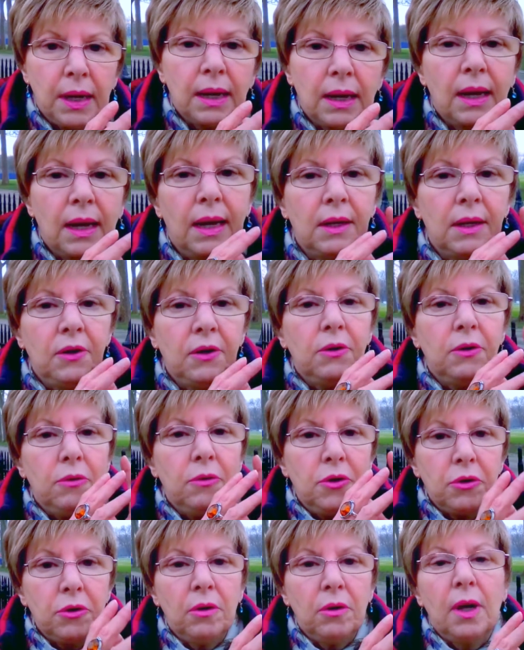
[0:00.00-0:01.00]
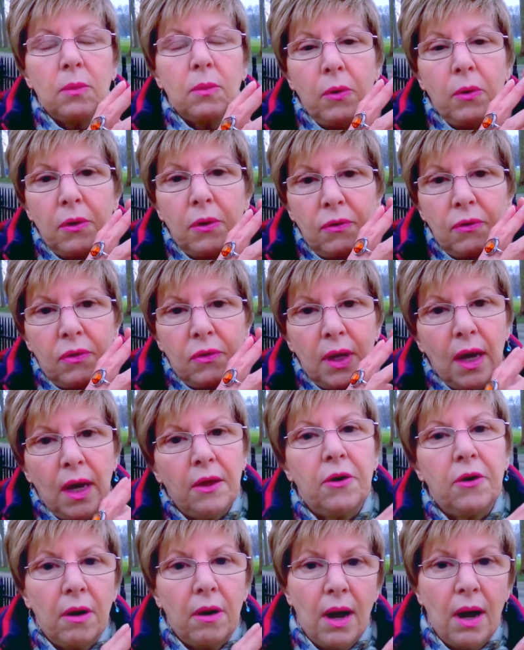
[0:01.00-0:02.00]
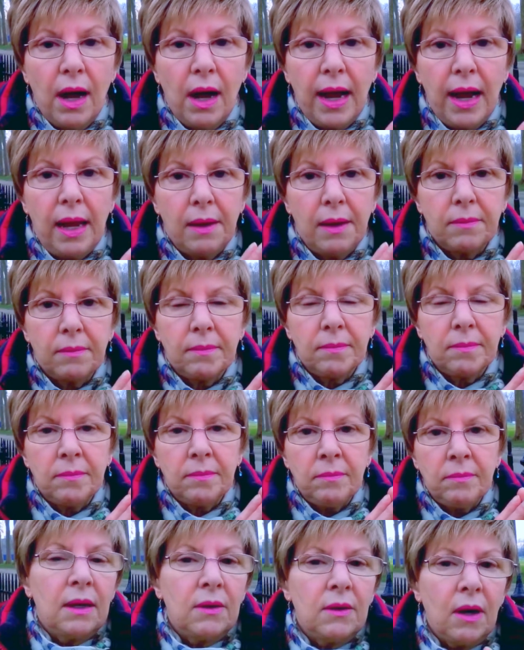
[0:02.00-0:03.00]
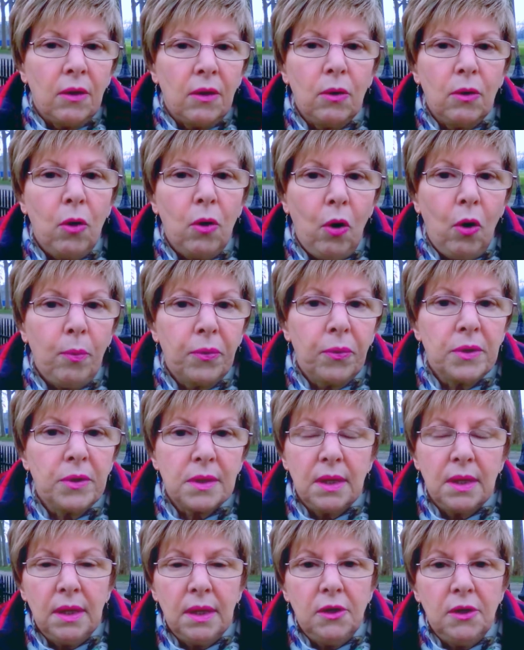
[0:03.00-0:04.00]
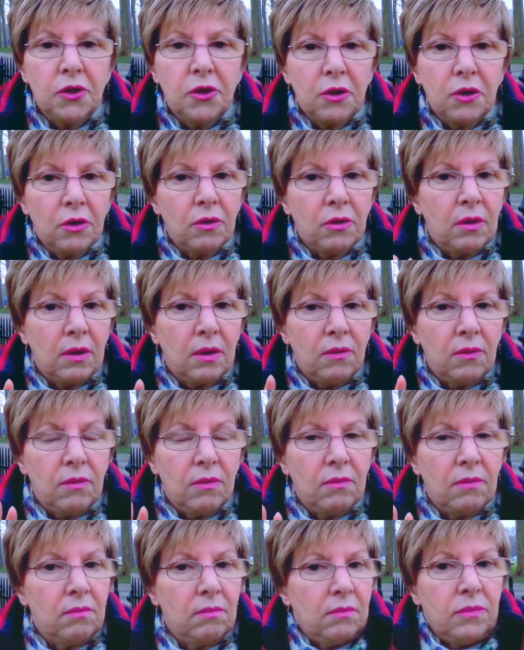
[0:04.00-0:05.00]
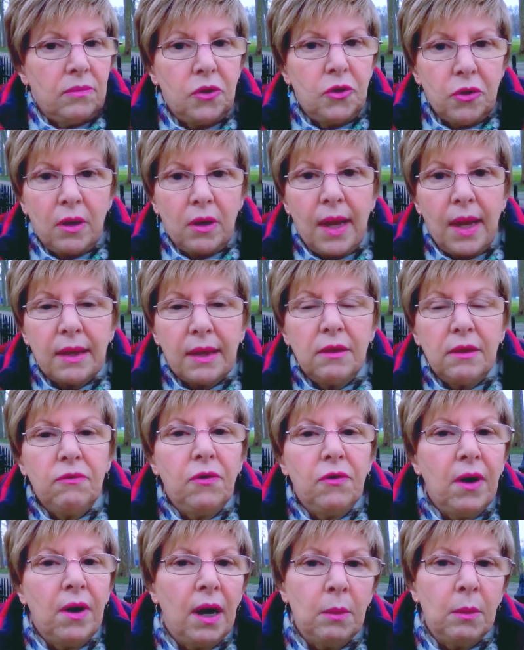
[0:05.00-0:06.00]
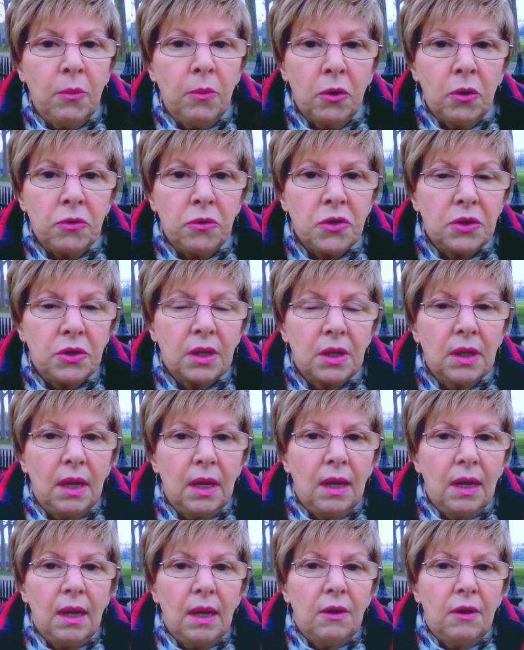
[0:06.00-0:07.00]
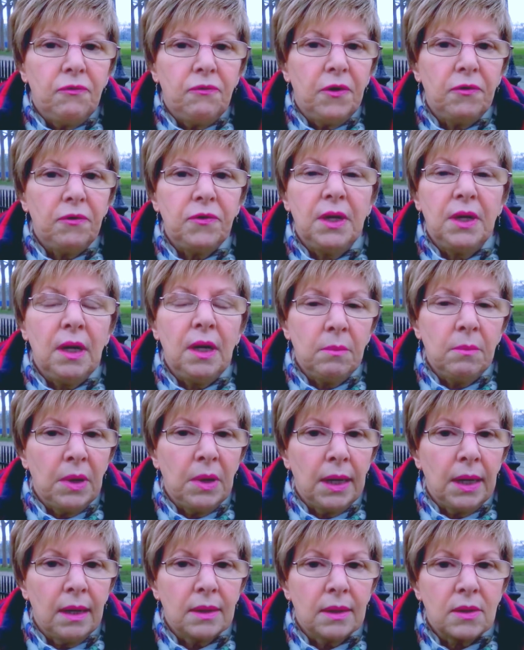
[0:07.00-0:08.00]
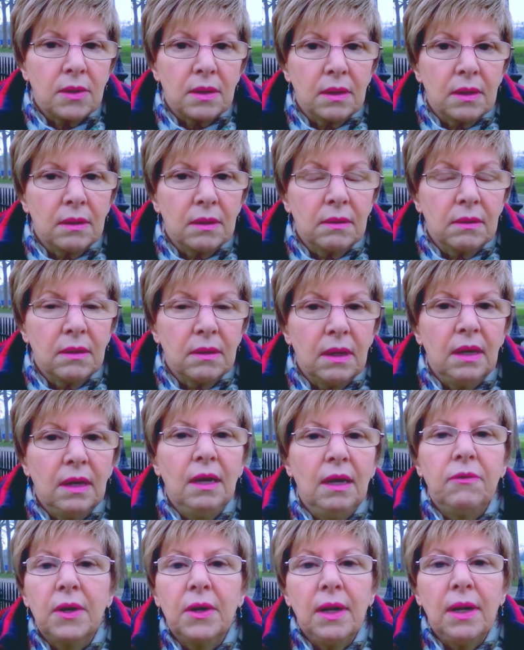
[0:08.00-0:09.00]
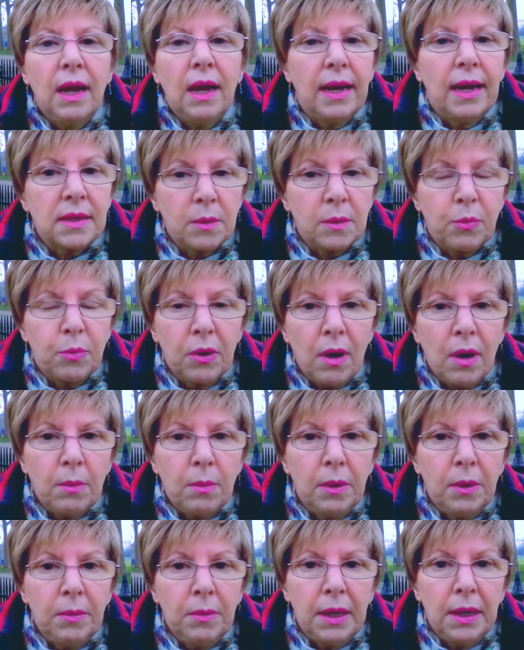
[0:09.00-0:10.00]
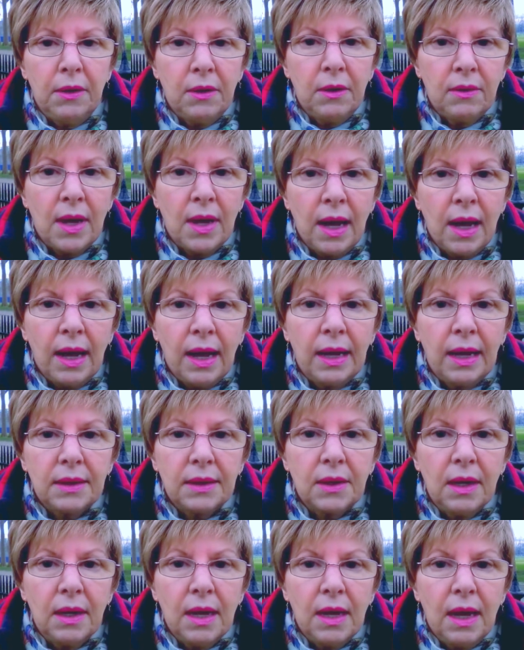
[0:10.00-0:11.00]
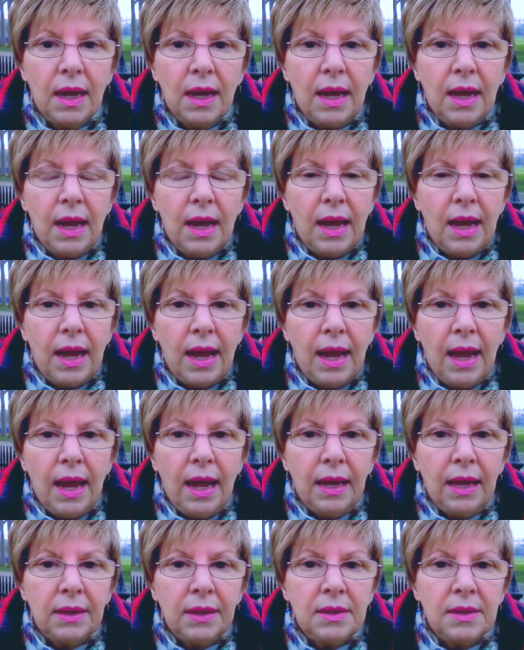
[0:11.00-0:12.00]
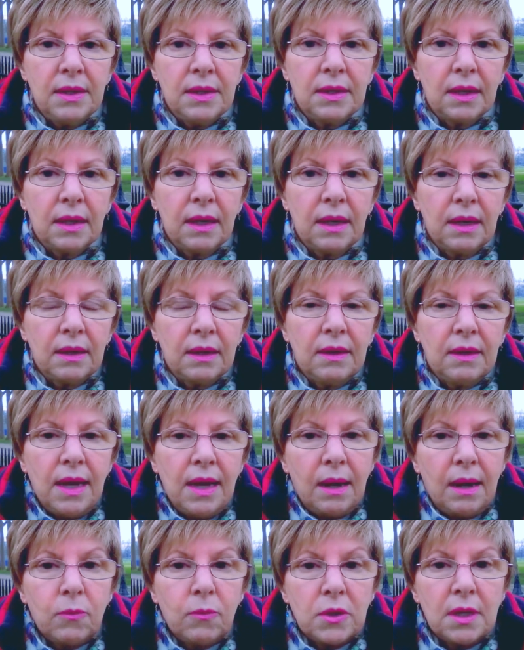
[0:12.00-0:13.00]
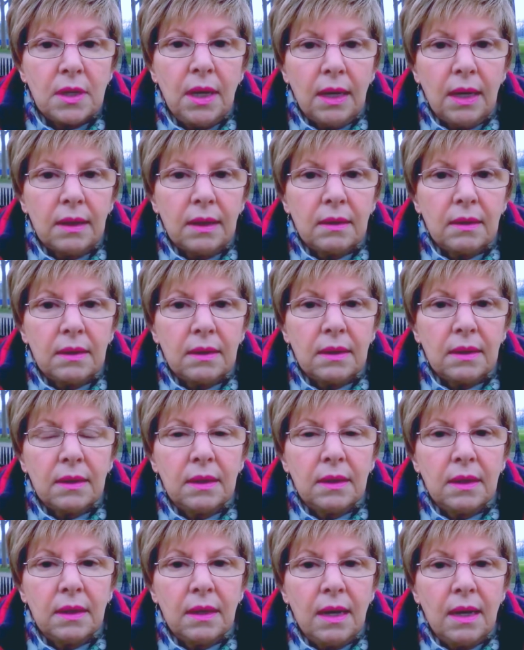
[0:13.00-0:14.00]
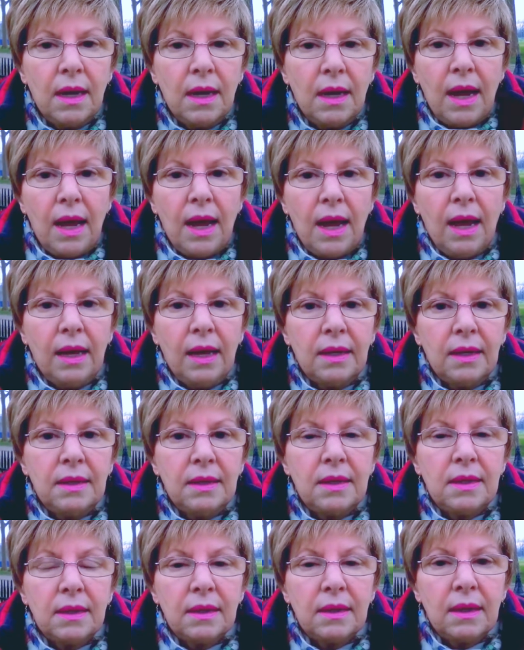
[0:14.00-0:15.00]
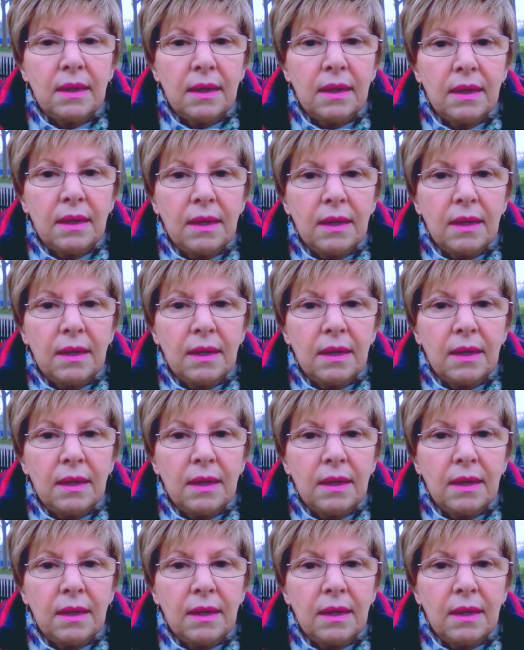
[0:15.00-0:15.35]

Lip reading: a bit, and you do it with the other eye. Now the whole procedure took at the very most 15 minutes, even less probably than that. And that was it. And